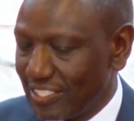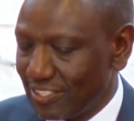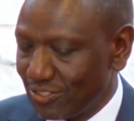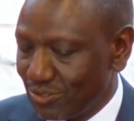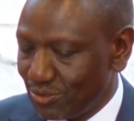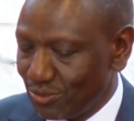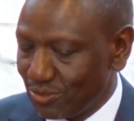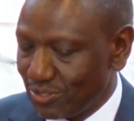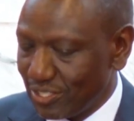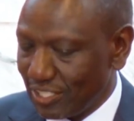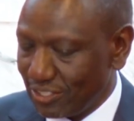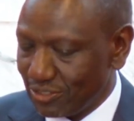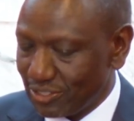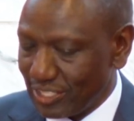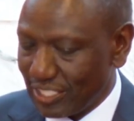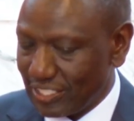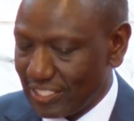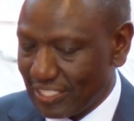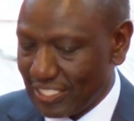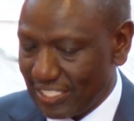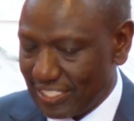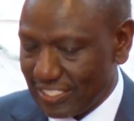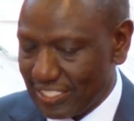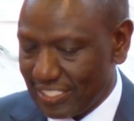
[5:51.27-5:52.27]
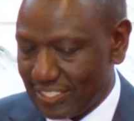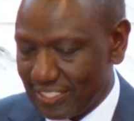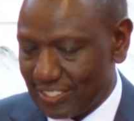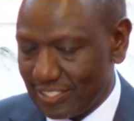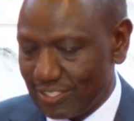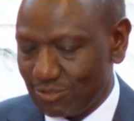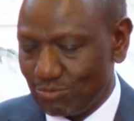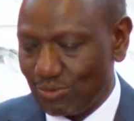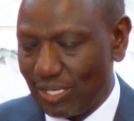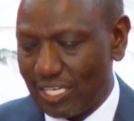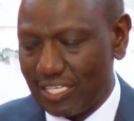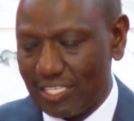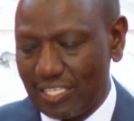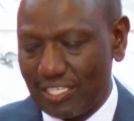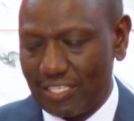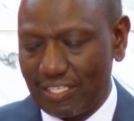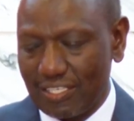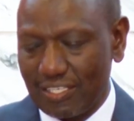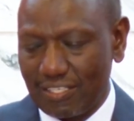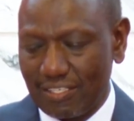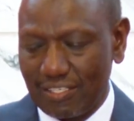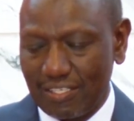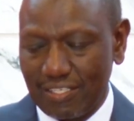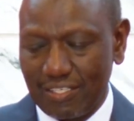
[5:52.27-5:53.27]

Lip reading: and 2,000 Kenyans working